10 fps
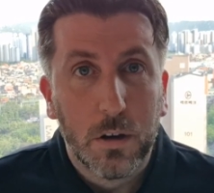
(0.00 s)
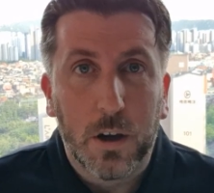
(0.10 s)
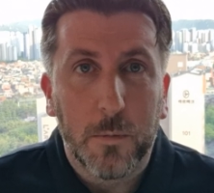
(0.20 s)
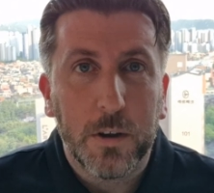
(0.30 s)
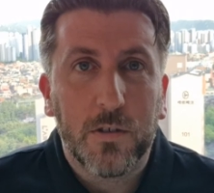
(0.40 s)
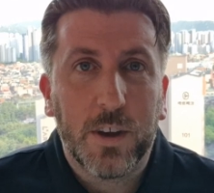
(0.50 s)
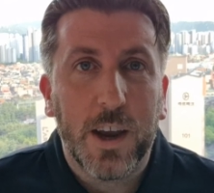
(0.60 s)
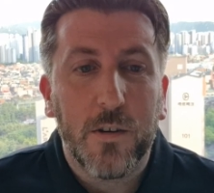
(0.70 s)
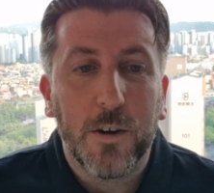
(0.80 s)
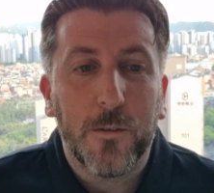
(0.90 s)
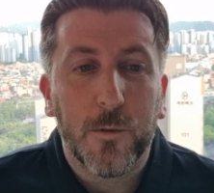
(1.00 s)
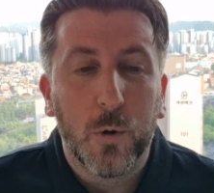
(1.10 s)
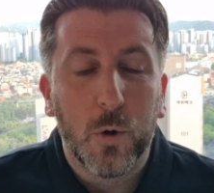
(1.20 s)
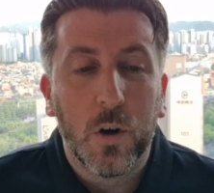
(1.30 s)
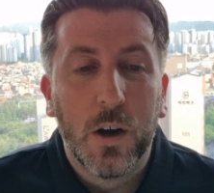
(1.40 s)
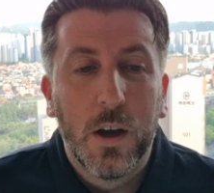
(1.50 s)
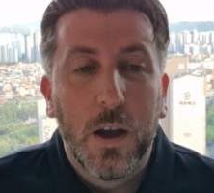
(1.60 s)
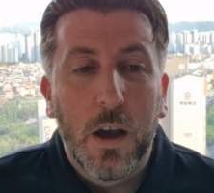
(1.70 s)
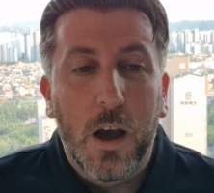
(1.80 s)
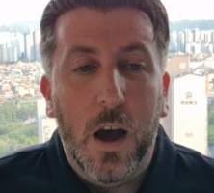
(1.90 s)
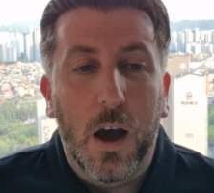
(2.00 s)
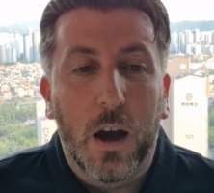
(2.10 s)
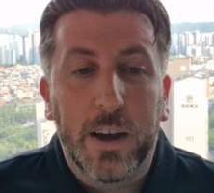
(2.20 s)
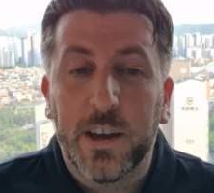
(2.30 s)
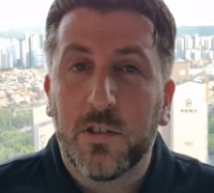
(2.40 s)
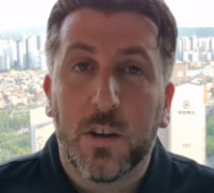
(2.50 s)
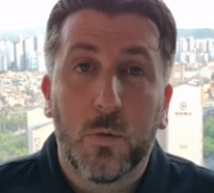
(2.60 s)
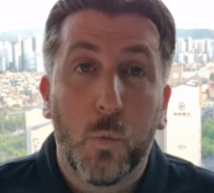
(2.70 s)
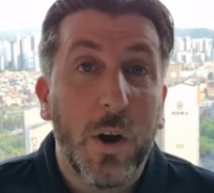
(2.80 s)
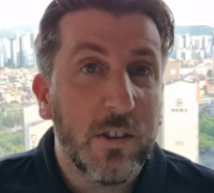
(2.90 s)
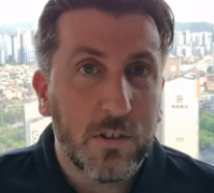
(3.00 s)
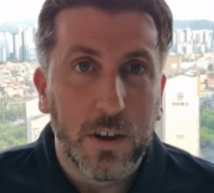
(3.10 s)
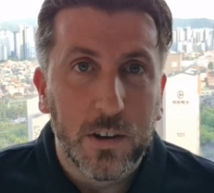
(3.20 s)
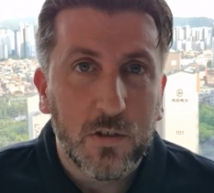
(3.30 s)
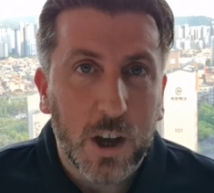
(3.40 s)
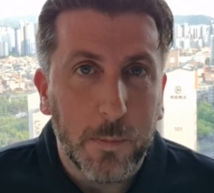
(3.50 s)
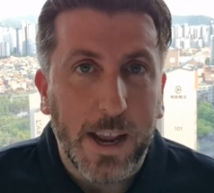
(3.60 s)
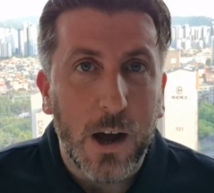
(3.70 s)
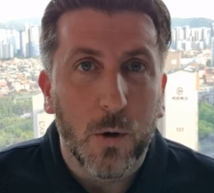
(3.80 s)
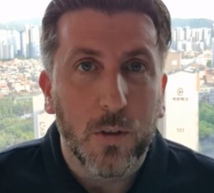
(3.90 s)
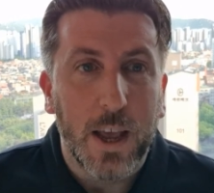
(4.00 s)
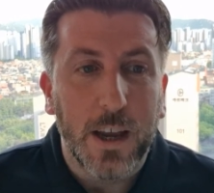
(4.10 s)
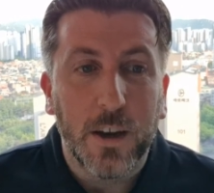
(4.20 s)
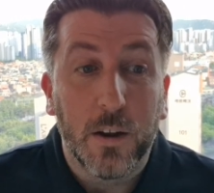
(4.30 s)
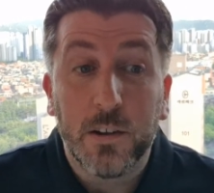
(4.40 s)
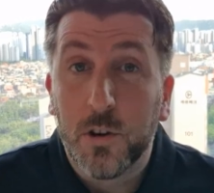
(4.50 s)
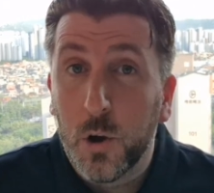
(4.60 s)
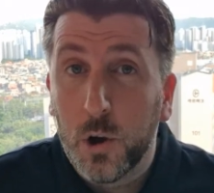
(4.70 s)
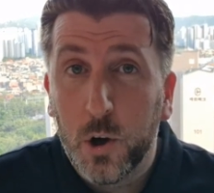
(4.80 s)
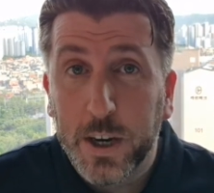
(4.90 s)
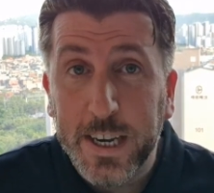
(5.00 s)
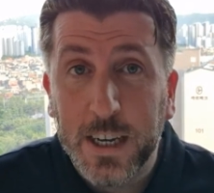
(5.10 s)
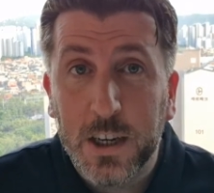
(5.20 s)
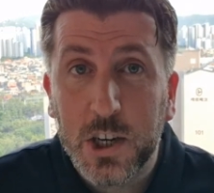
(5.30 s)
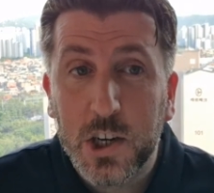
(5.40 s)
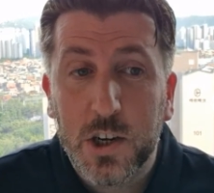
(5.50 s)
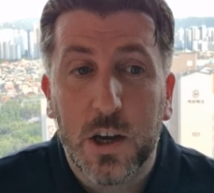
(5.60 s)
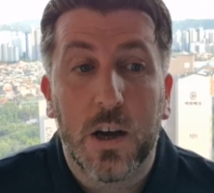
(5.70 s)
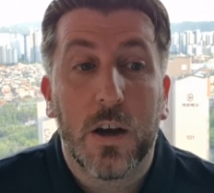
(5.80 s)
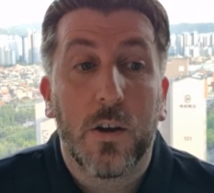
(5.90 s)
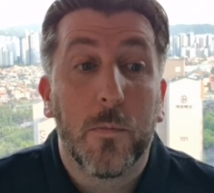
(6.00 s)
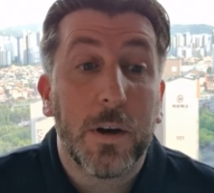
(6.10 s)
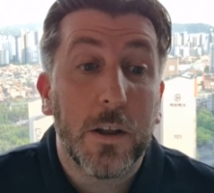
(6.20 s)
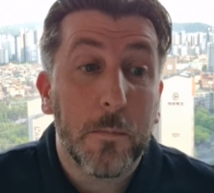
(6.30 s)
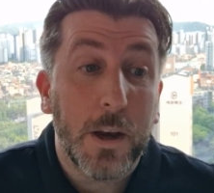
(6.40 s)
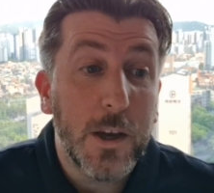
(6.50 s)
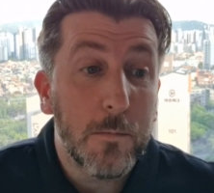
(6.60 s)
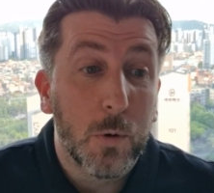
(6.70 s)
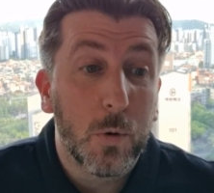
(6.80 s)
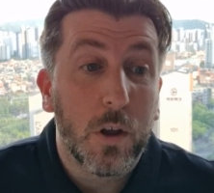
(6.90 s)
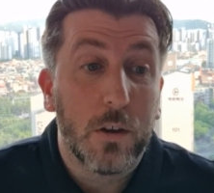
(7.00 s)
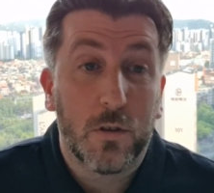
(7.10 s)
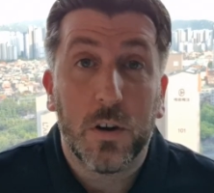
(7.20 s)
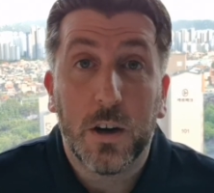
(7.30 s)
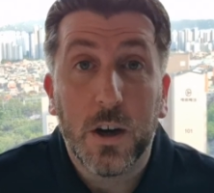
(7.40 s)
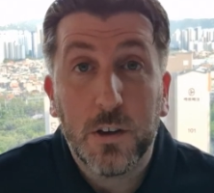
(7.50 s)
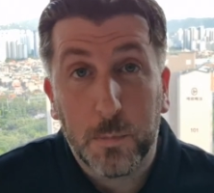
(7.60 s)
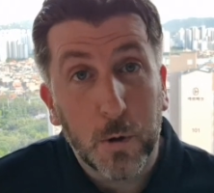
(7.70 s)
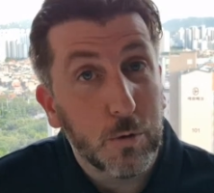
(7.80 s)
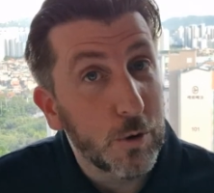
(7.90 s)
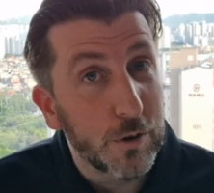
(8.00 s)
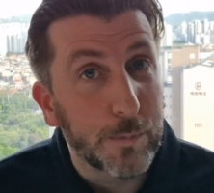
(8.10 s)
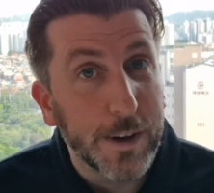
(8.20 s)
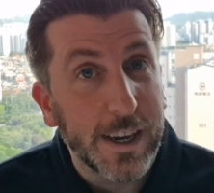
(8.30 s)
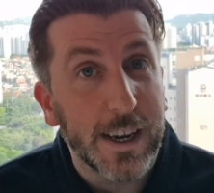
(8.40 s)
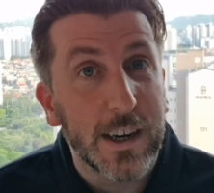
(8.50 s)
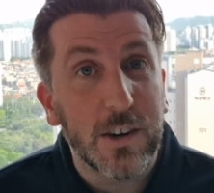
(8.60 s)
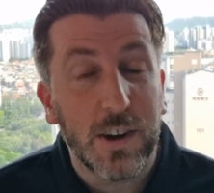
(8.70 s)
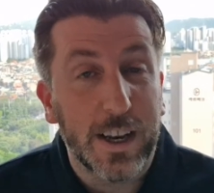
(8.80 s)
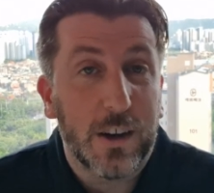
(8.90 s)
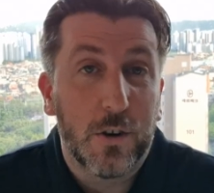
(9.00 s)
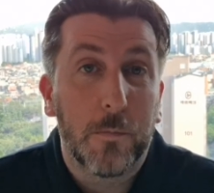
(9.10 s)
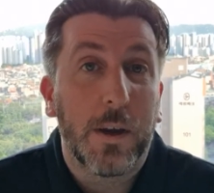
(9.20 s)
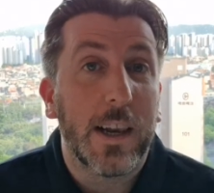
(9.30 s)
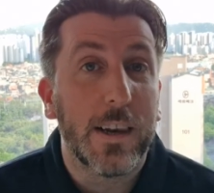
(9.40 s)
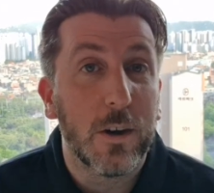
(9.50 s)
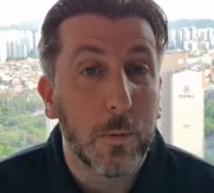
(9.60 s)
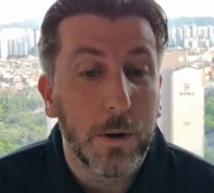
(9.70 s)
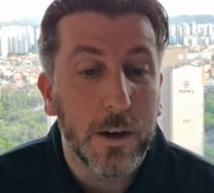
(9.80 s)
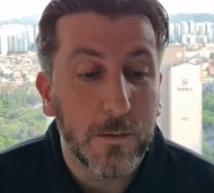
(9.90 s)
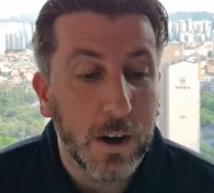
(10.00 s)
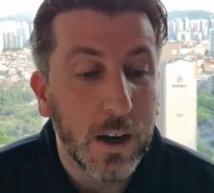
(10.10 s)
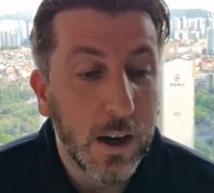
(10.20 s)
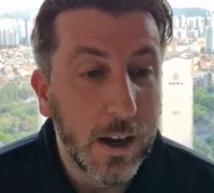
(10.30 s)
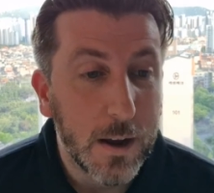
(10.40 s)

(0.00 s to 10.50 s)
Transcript: like a bit scary for. Uh, I guess as Westerners coming out there, you know, there's not a lot in English. Uh, not many of the people that certainly I spoke to could speak English, and it could be a little bit of a,